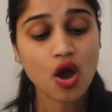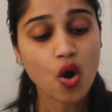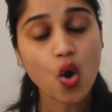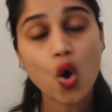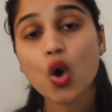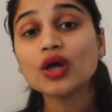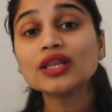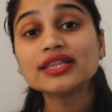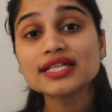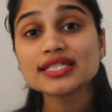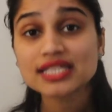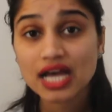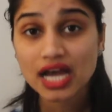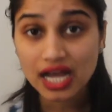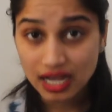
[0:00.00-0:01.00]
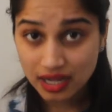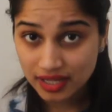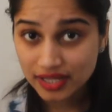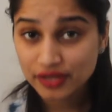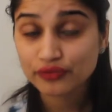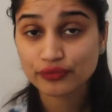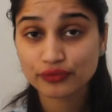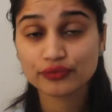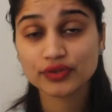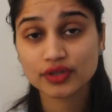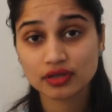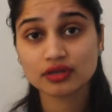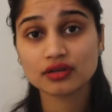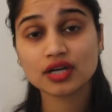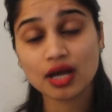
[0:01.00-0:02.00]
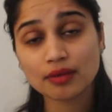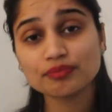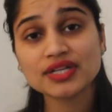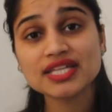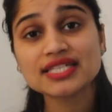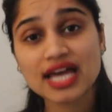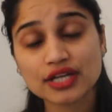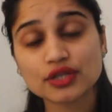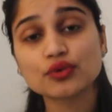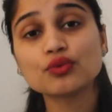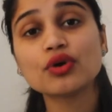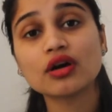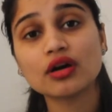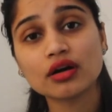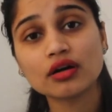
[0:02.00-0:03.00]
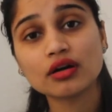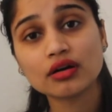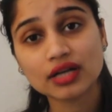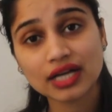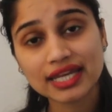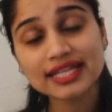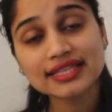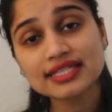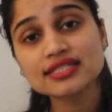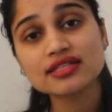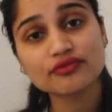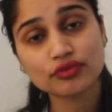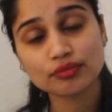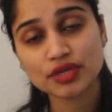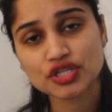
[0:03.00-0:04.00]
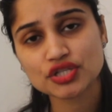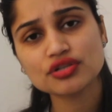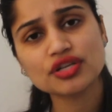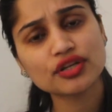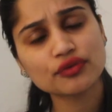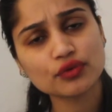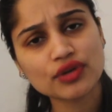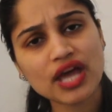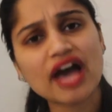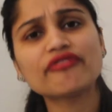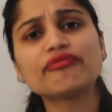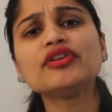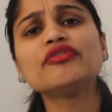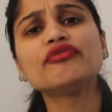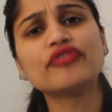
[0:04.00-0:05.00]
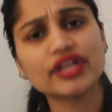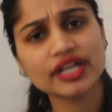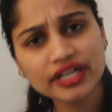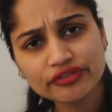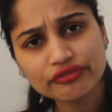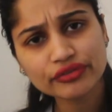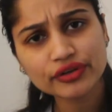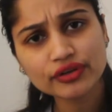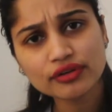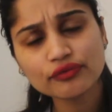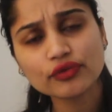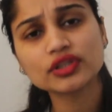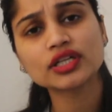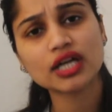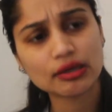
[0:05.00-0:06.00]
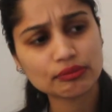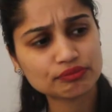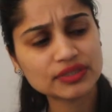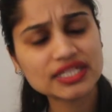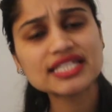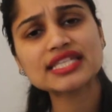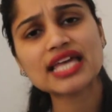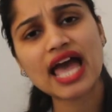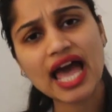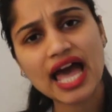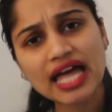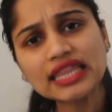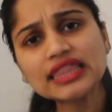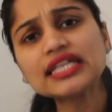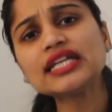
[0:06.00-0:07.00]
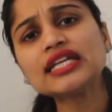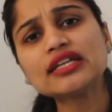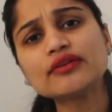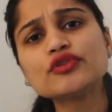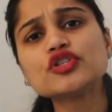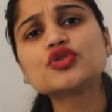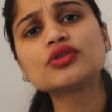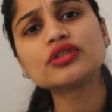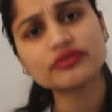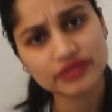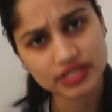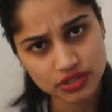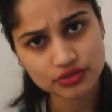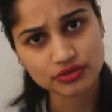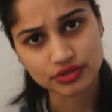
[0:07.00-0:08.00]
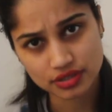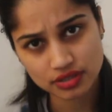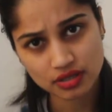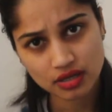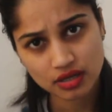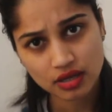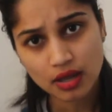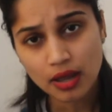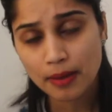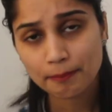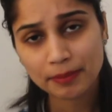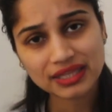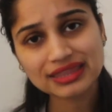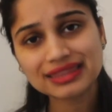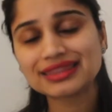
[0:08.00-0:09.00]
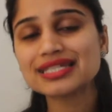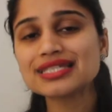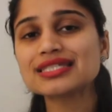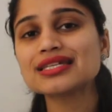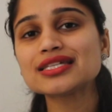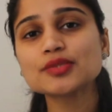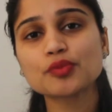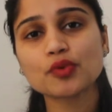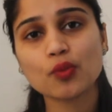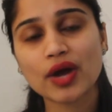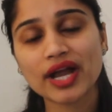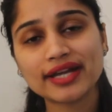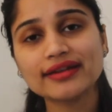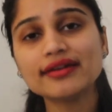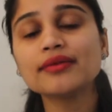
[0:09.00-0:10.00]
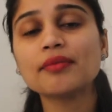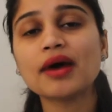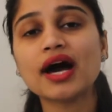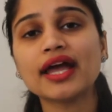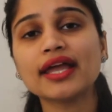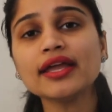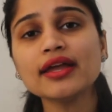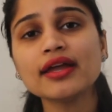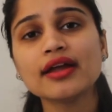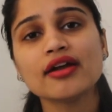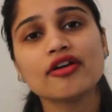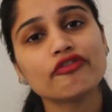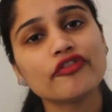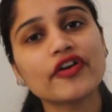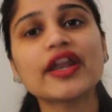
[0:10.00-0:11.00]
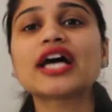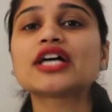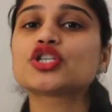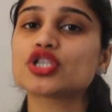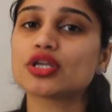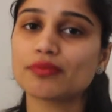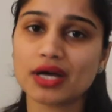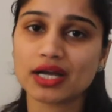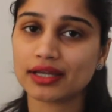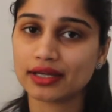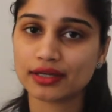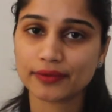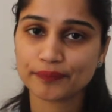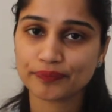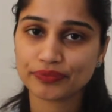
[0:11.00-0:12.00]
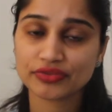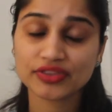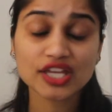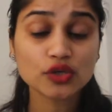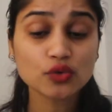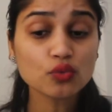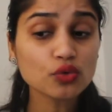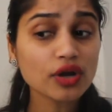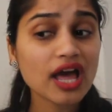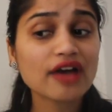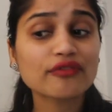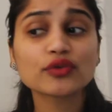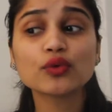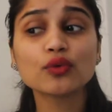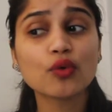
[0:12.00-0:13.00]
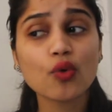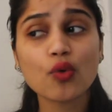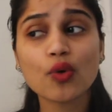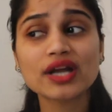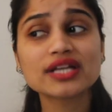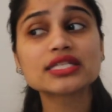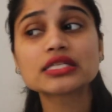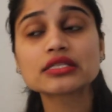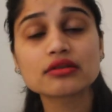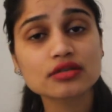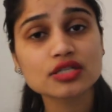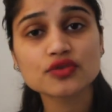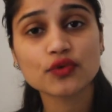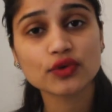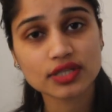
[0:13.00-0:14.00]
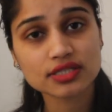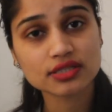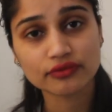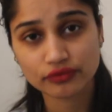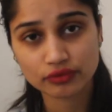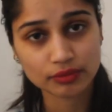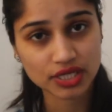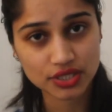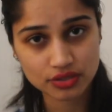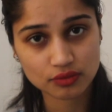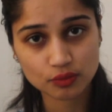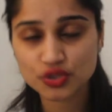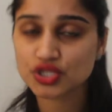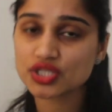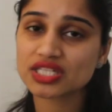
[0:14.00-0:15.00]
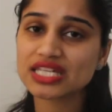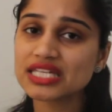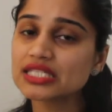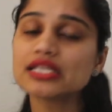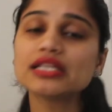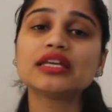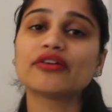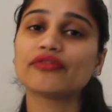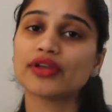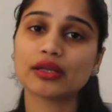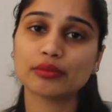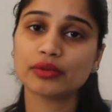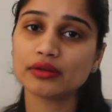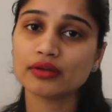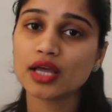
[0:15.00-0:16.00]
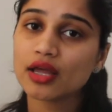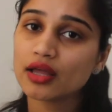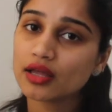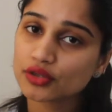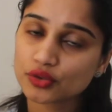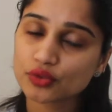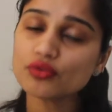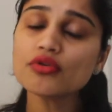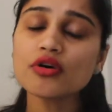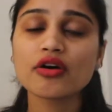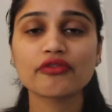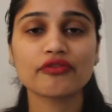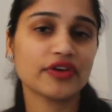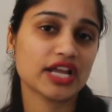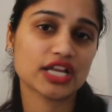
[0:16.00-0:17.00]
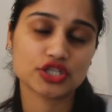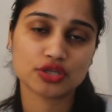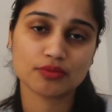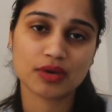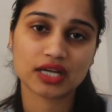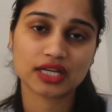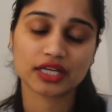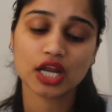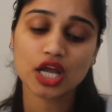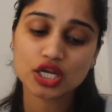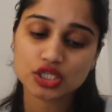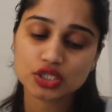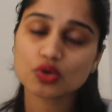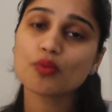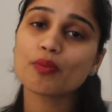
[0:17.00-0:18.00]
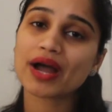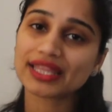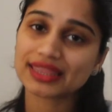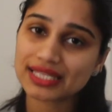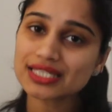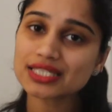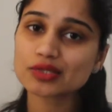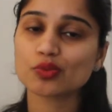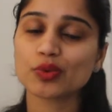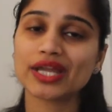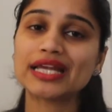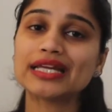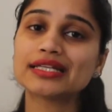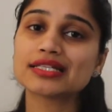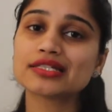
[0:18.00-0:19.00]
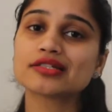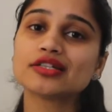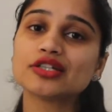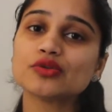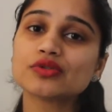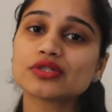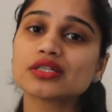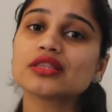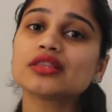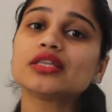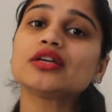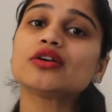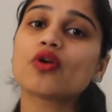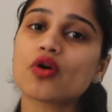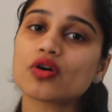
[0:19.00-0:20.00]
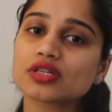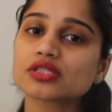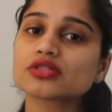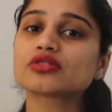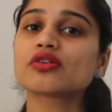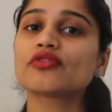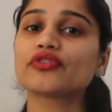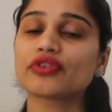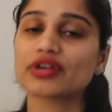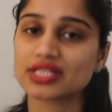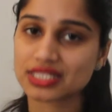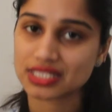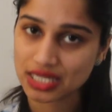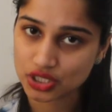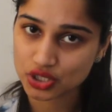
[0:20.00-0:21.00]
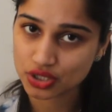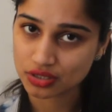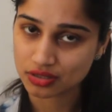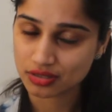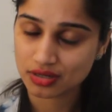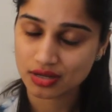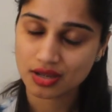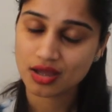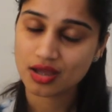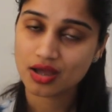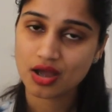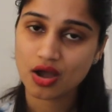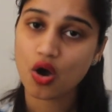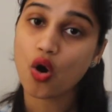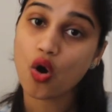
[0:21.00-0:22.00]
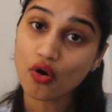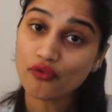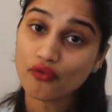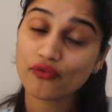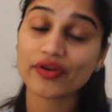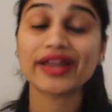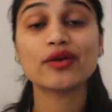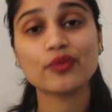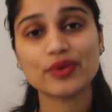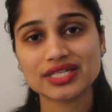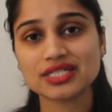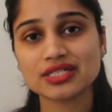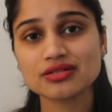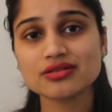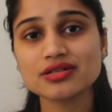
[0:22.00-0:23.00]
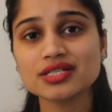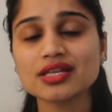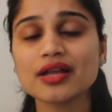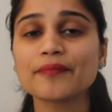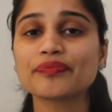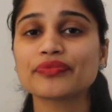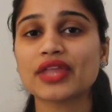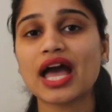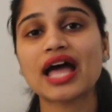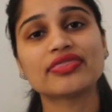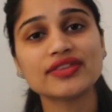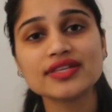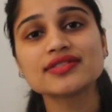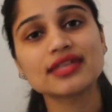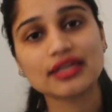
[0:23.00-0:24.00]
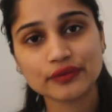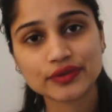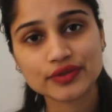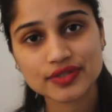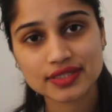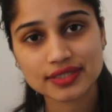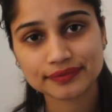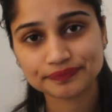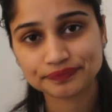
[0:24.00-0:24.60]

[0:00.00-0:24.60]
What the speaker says: All this, if the companies had to collect this information, it would have been very difficult for the companies and the individual investors. But this is provided by financial market. They do not have to go and search for this information, which is easily available through financial market. So by this way, it is reducing the cost of transaction of investors and the savers.